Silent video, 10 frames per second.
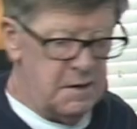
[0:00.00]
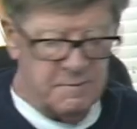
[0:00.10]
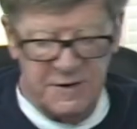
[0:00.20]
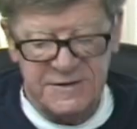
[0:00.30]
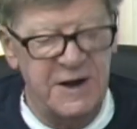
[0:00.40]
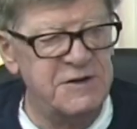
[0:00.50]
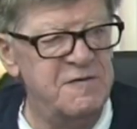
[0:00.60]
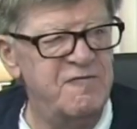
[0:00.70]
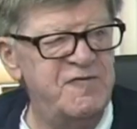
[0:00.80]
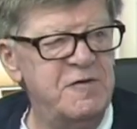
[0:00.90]
But it takes
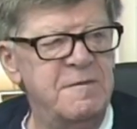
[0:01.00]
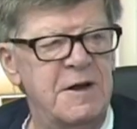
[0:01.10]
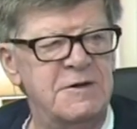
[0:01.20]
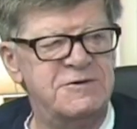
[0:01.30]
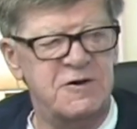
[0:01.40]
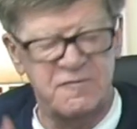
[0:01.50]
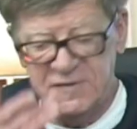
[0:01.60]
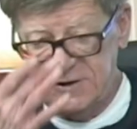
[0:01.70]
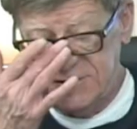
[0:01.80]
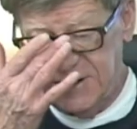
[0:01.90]
them a few minutes to
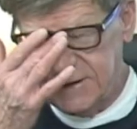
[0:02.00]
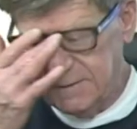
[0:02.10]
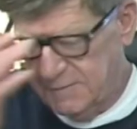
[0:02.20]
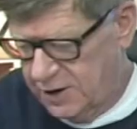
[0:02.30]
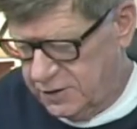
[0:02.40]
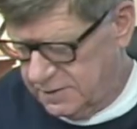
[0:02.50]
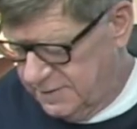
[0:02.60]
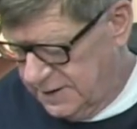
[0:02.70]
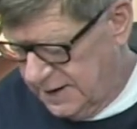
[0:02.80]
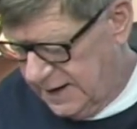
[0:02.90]
reset the
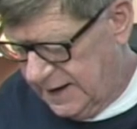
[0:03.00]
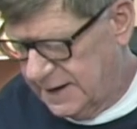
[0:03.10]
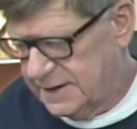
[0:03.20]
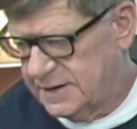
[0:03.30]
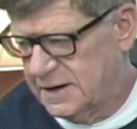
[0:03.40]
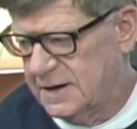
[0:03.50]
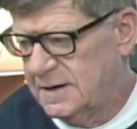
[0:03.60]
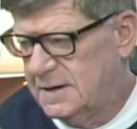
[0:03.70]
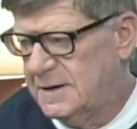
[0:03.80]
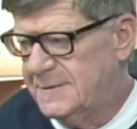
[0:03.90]
modem and uh,
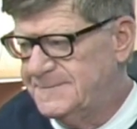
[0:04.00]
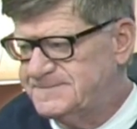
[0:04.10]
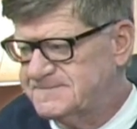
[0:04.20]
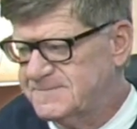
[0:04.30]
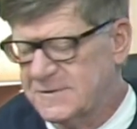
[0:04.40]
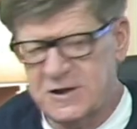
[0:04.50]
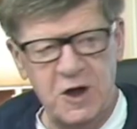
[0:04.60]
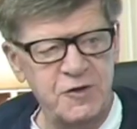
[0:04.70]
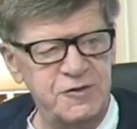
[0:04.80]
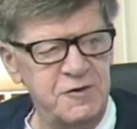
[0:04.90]

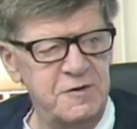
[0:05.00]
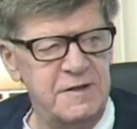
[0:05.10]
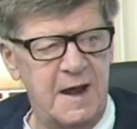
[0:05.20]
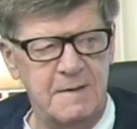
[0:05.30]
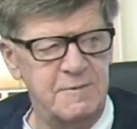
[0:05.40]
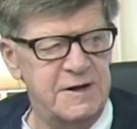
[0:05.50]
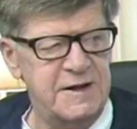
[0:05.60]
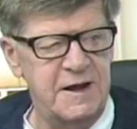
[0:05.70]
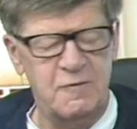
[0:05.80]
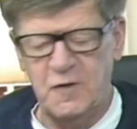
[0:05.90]
go through that. But
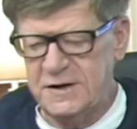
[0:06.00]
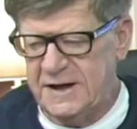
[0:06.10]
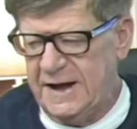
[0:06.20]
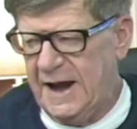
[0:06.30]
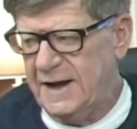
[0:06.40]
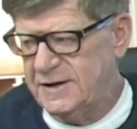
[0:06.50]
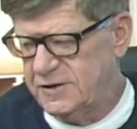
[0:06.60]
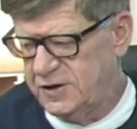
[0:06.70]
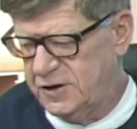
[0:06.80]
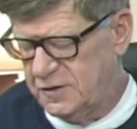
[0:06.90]
again, what they had to
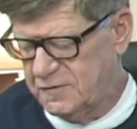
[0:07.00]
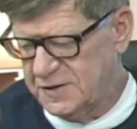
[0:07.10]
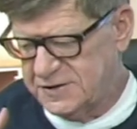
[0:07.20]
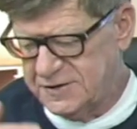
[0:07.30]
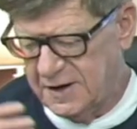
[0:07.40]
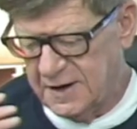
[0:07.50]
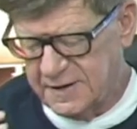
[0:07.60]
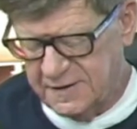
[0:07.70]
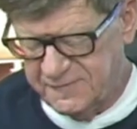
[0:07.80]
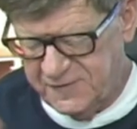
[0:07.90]
do was uh,
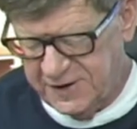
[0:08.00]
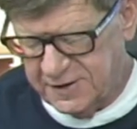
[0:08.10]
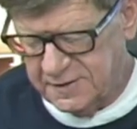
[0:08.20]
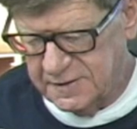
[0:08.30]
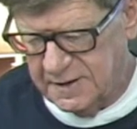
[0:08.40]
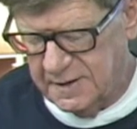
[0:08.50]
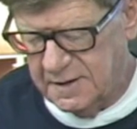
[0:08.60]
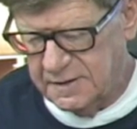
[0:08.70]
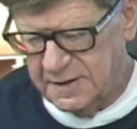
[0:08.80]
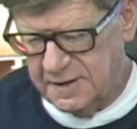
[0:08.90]
configure the,
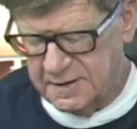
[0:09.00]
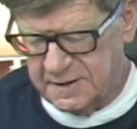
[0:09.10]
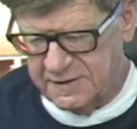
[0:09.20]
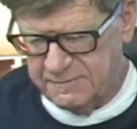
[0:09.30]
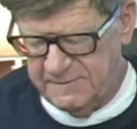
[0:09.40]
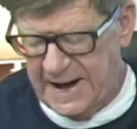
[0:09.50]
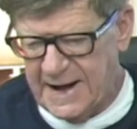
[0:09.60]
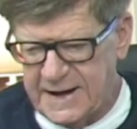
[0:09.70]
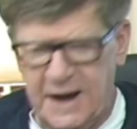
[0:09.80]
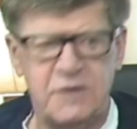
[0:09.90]
the
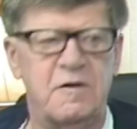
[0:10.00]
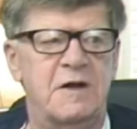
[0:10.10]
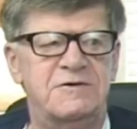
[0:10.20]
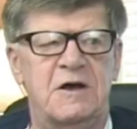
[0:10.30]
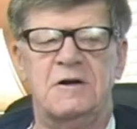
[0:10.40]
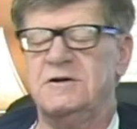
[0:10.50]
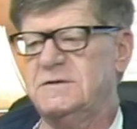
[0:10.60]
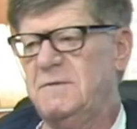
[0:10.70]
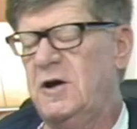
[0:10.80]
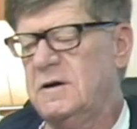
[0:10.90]
MAC address of this
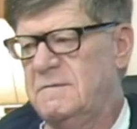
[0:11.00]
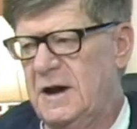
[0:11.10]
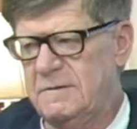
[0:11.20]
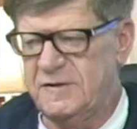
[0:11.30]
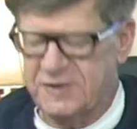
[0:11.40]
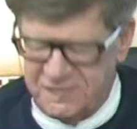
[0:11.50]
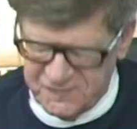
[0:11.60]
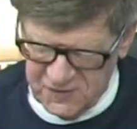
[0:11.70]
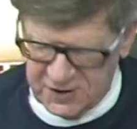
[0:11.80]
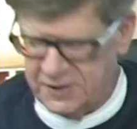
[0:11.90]
modem had to be
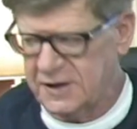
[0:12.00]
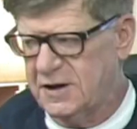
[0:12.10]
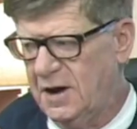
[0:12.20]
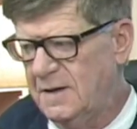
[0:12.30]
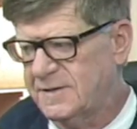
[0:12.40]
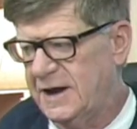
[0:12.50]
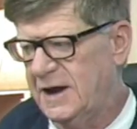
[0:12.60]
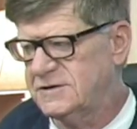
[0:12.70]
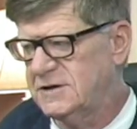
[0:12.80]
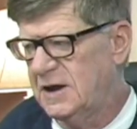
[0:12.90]
configured at
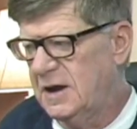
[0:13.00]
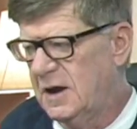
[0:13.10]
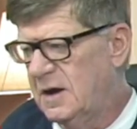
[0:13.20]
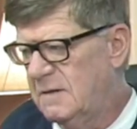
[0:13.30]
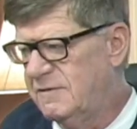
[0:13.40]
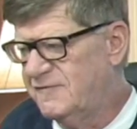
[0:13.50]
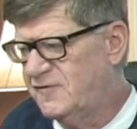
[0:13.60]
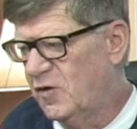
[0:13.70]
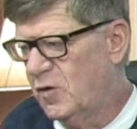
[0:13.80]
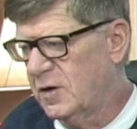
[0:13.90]
Comcast
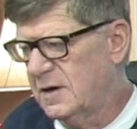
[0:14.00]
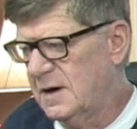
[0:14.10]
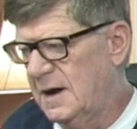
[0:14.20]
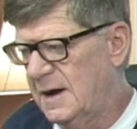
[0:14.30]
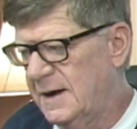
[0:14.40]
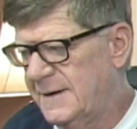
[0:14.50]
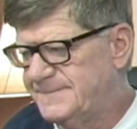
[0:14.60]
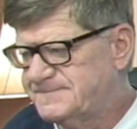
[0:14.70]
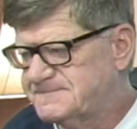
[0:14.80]
before um,